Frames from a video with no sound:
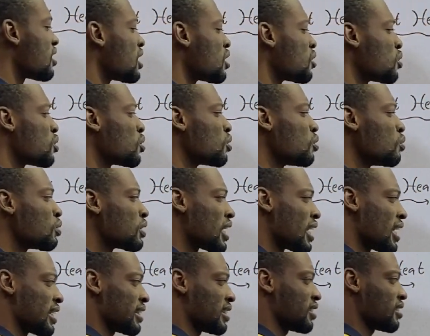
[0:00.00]
that you should
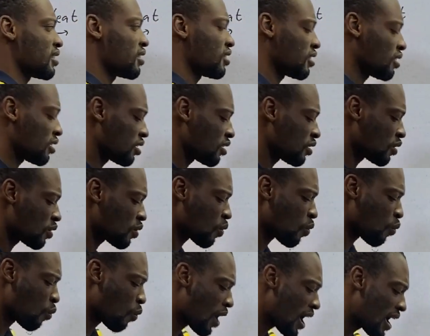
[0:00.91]
look at.
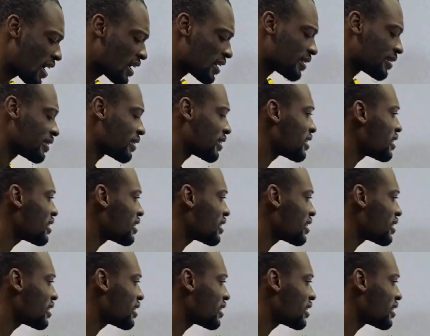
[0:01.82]
One